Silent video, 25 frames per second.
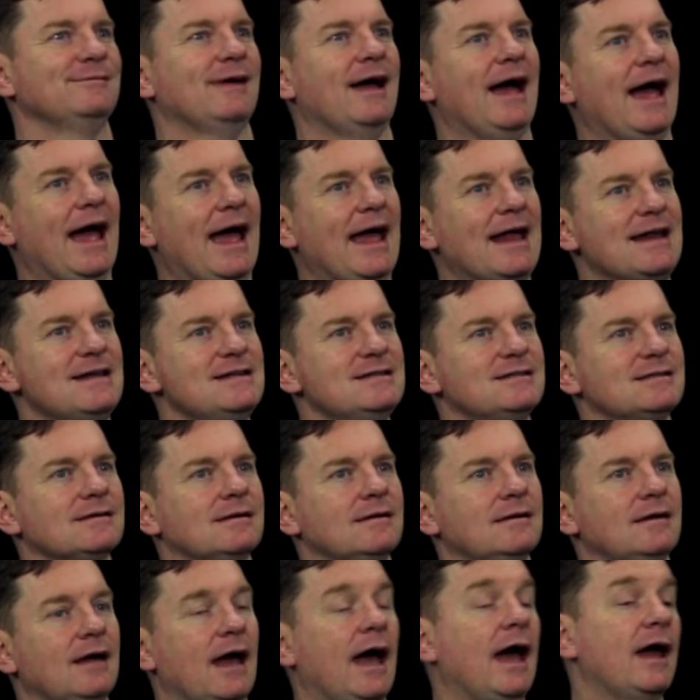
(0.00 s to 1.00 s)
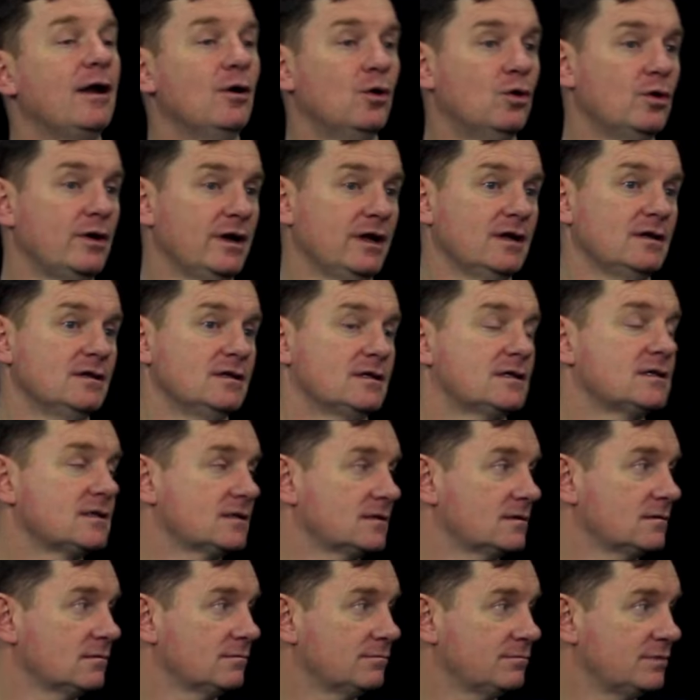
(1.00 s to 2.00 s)
and
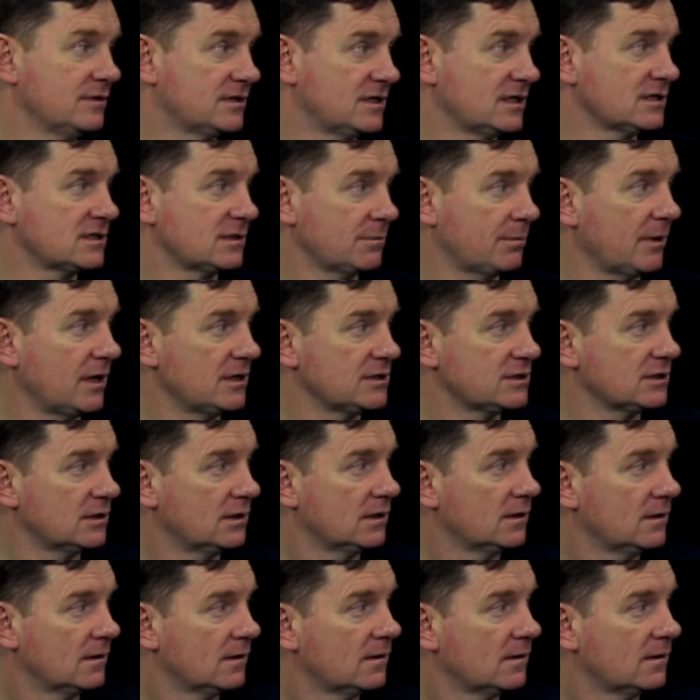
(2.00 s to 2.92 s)
audience participation.